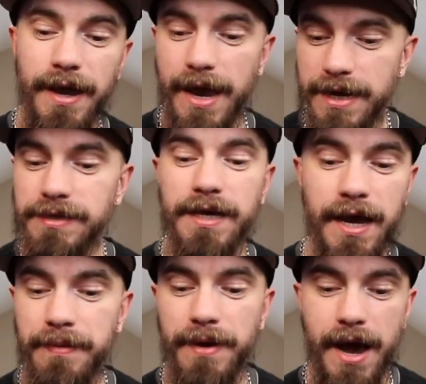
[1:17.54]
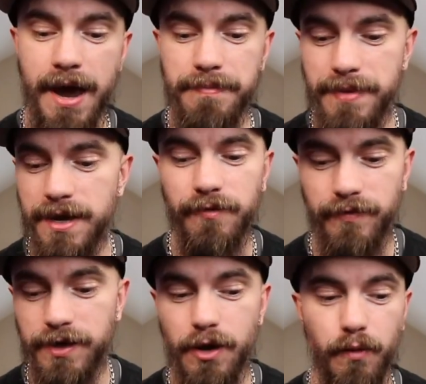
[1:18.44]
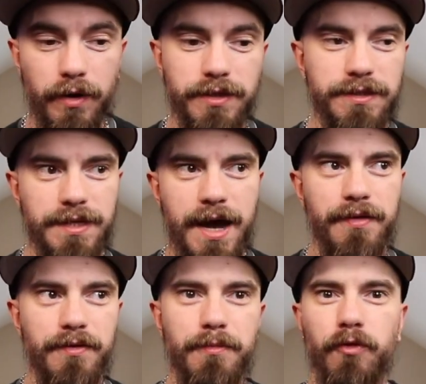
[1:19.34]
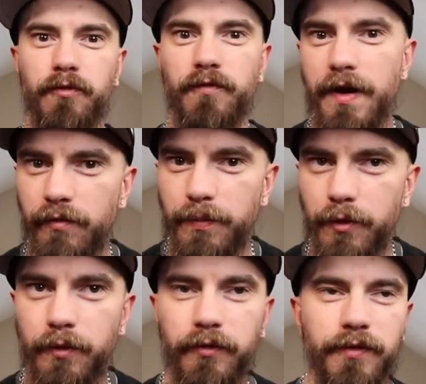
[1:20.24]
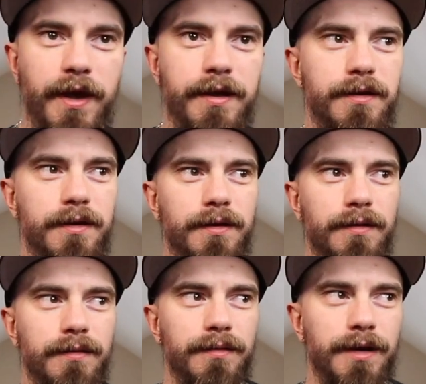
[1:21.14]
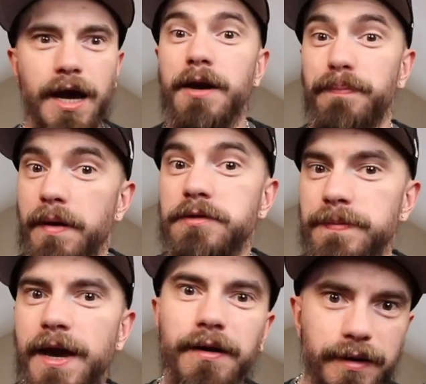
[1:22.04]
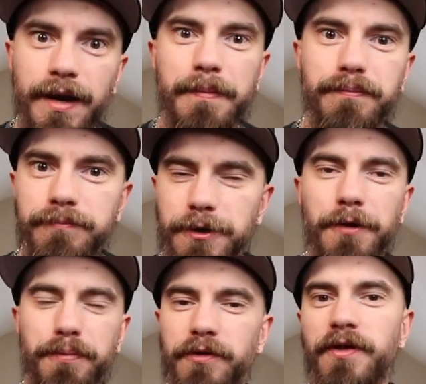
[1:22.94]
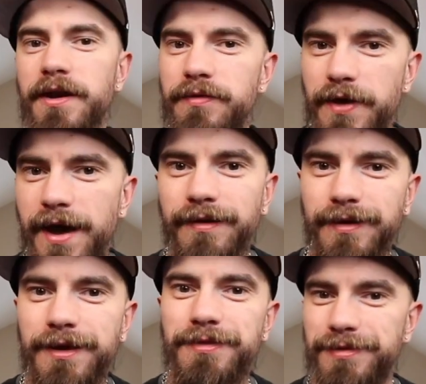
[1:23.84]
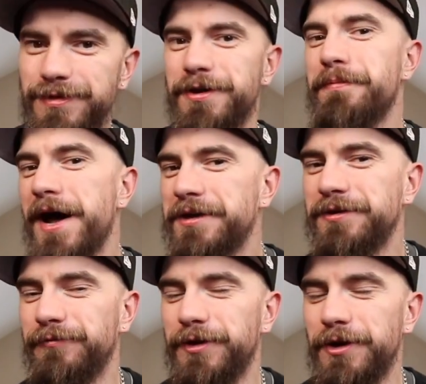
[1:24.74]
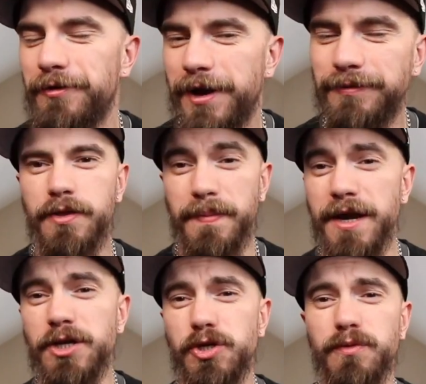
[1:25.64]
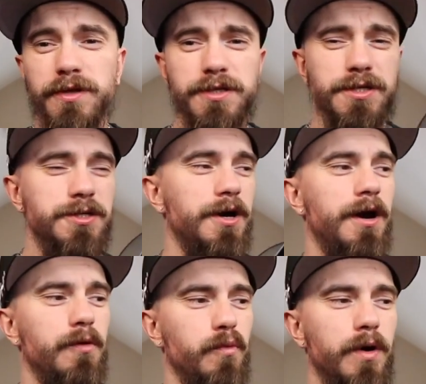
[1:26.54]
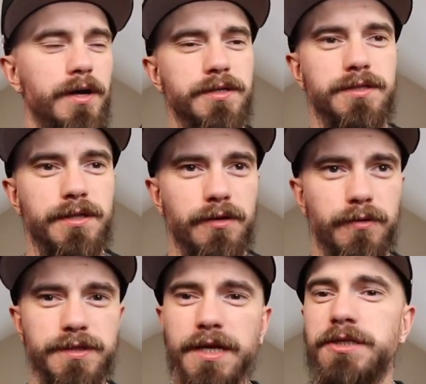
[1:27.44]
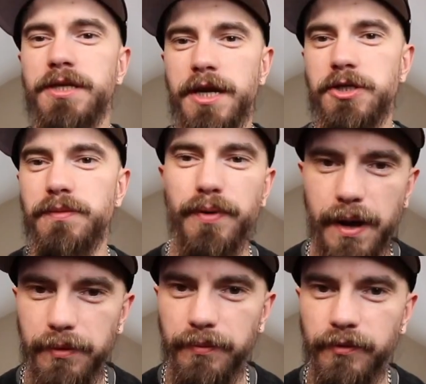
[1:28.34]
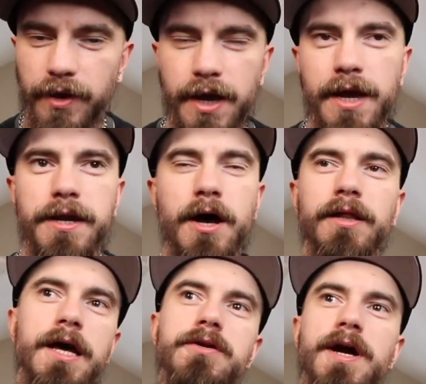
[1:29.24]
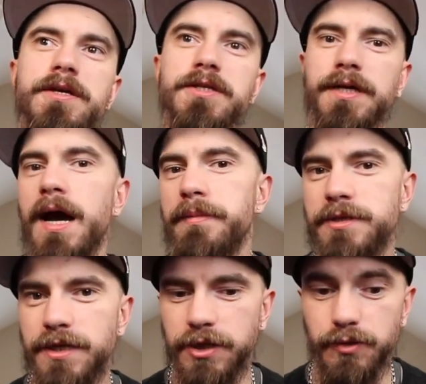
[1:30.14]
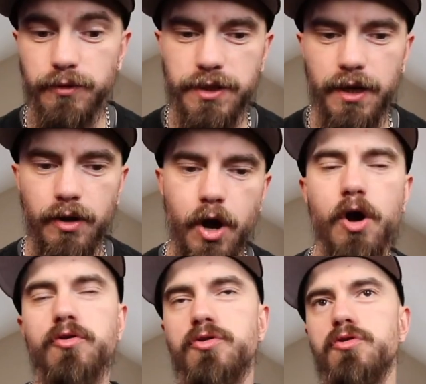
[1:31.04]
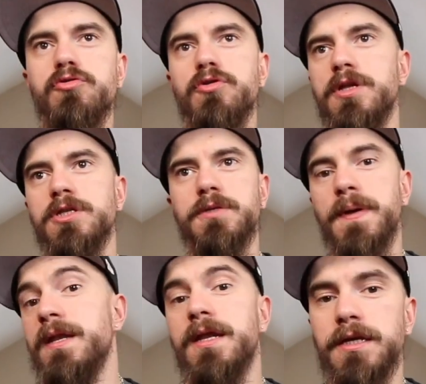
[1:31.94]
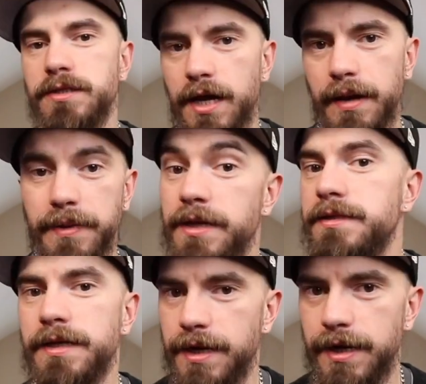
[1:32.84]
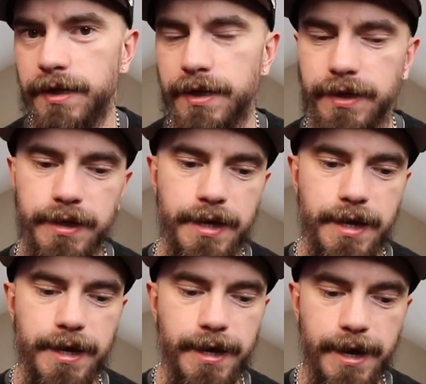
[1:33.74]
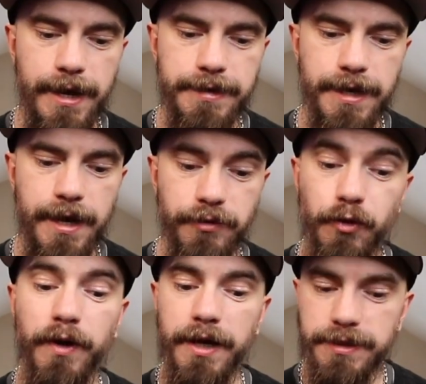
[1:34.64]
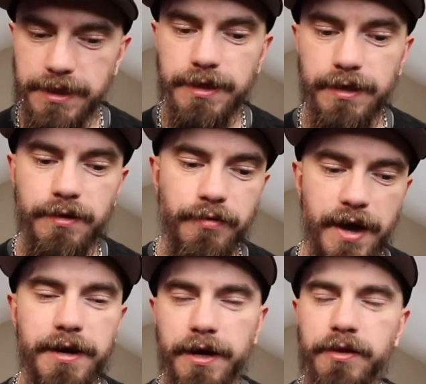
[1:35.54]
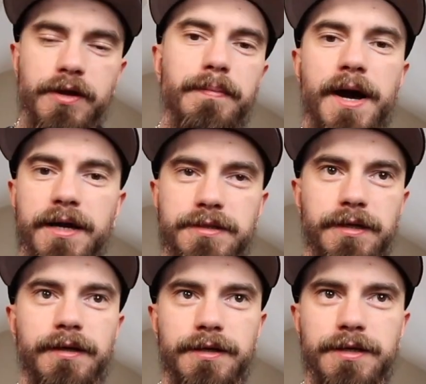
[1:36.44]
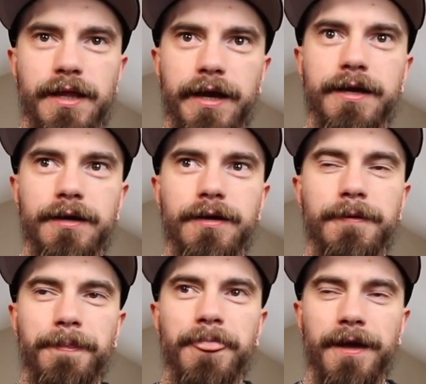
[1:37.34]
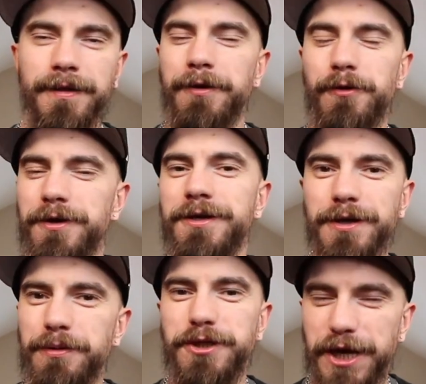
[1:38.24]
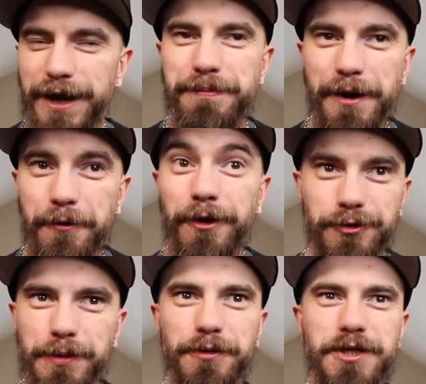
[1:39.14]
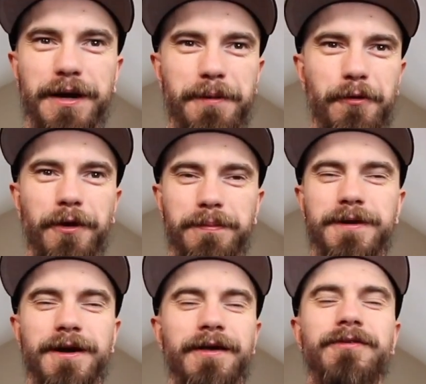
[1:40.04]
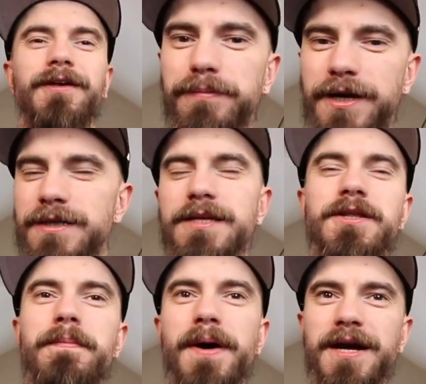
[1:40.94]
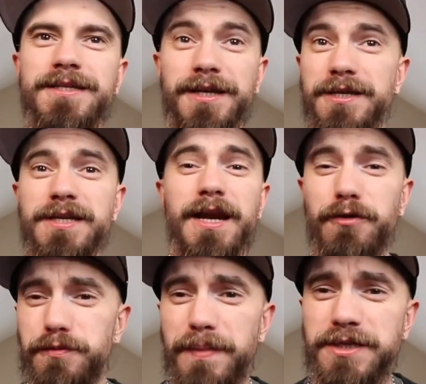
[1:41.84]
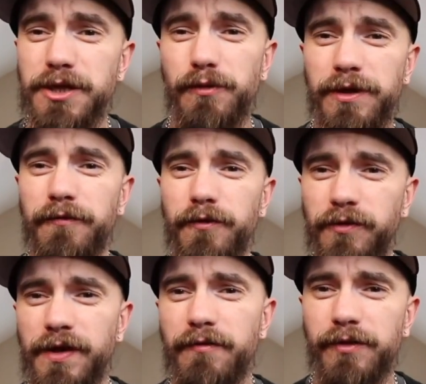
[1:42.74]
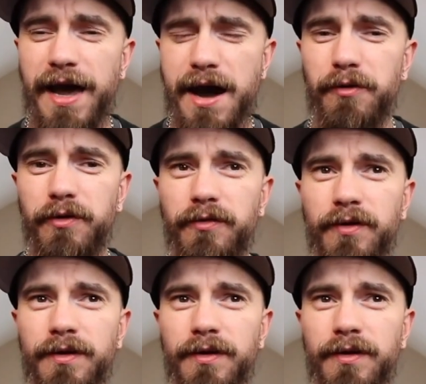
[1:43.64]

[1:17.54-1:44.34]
anytime I make a video where it's not the most favorable, we'll say, it kind of bums me out, and I, presented that in the unboxing video, right? The main issue with this guitar was there was intonation problems. Now, a lot of you guys in the comments section were saying, oh, dude, you didn't spend any time intonating it. And so what I did that night of the unboxing is I wanted to double check my work, triple check my work, because in the unboxing, I said I was messing with it for several hours.